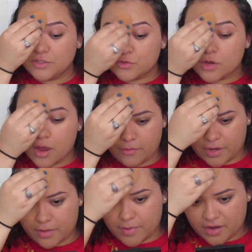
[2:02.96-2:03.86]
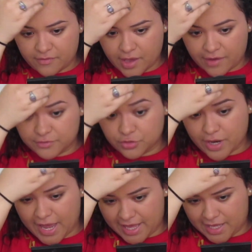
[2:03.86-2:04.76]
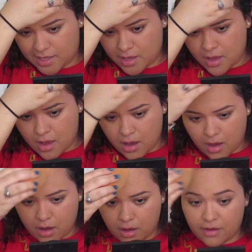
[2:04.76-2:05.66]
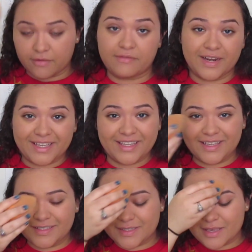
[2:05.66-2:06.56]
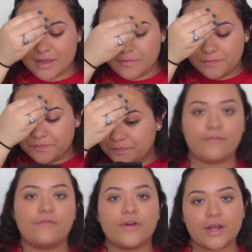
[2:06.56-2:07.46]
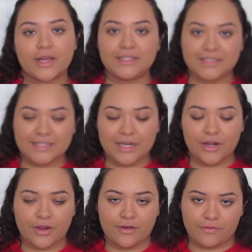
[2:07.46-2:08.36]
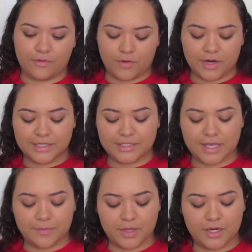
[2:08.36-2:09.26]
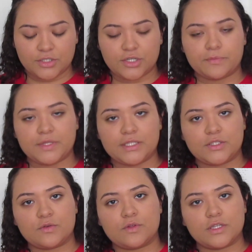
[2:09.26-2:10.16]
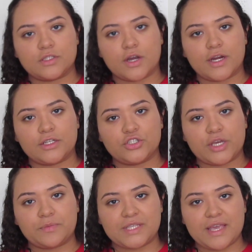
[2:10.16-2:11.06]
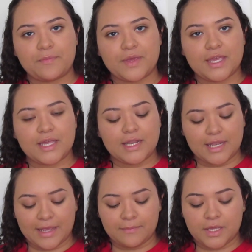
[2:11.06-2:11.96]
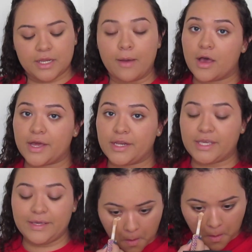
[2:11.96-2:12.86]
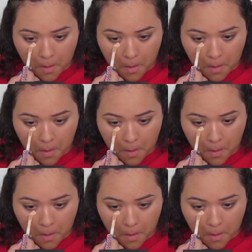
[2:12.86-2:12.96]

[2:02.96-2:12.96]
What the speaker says: do not recommend if you have dry, flaky skin. For concealer, of course, I'm gonna jump into the Tarte Shape Tape in Light Medium Honey.